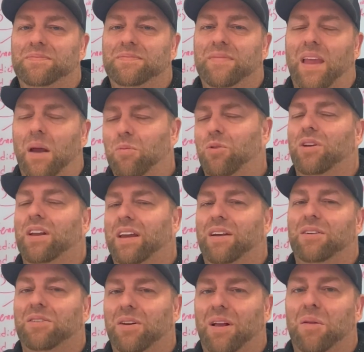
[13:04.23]
I'm really here
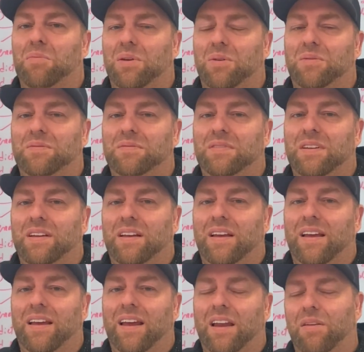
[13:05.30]
to help you.
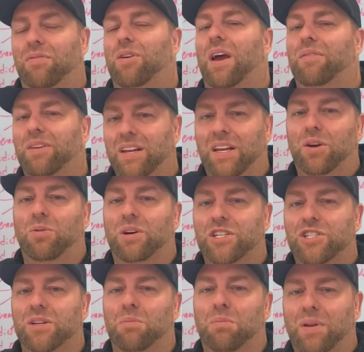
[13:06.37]
And if you have any
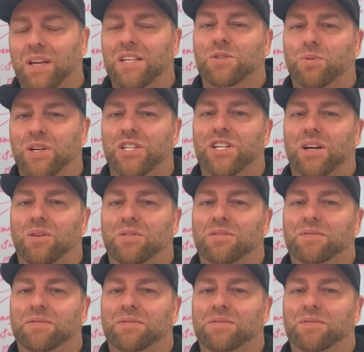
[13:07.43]
question, please reach out.